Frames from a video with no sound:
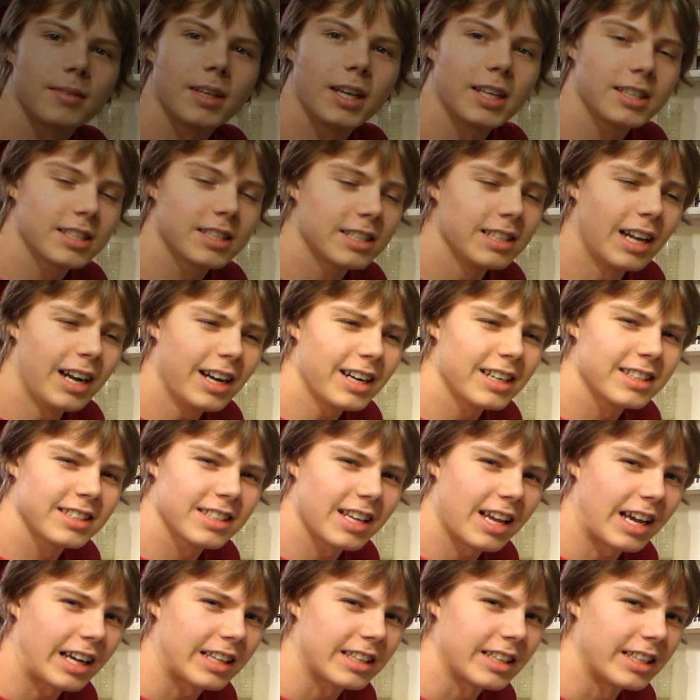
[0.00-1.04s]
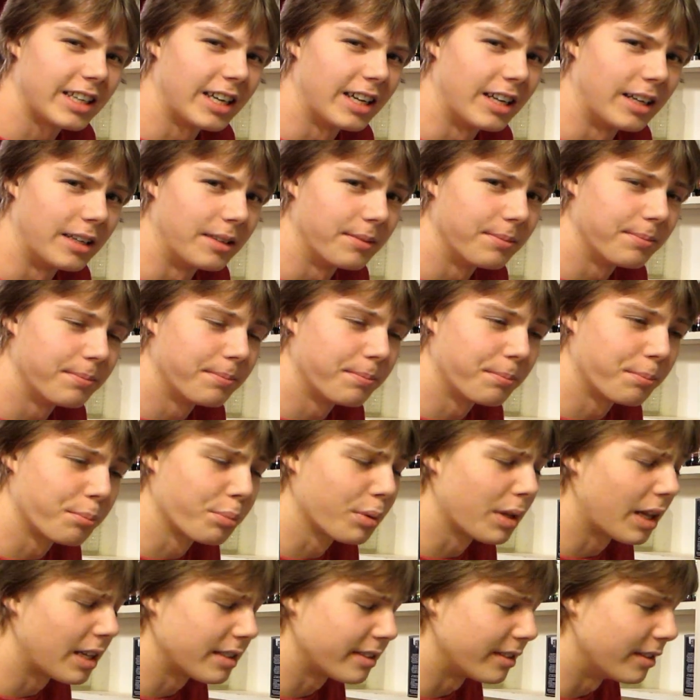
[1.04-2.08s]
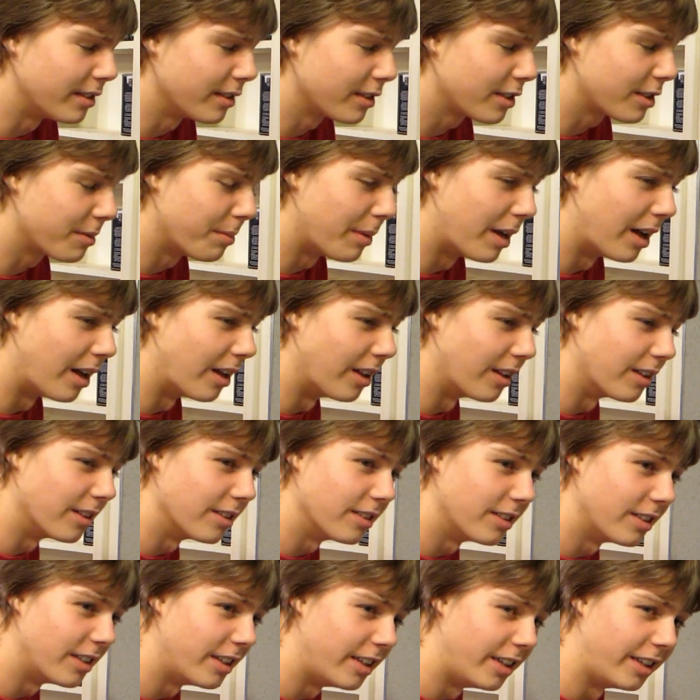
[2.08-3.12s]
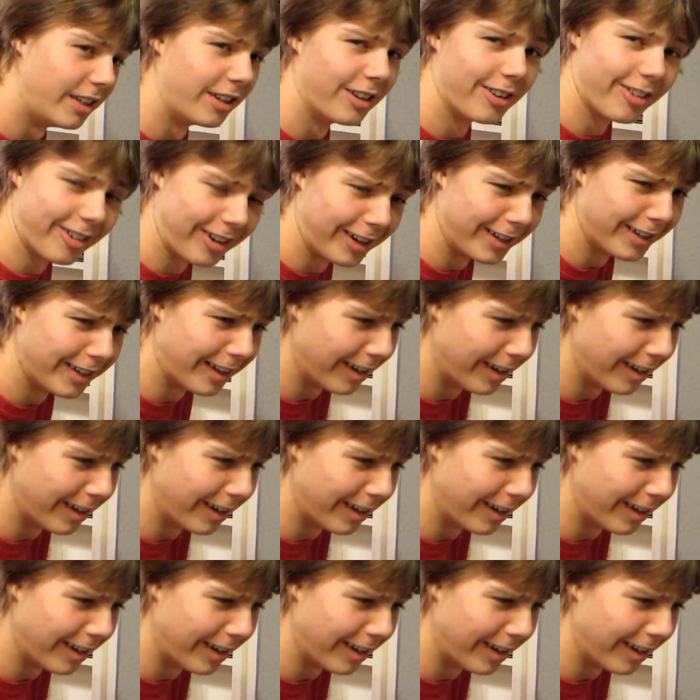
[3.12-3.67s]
It's not exactly a pleasant smell in here right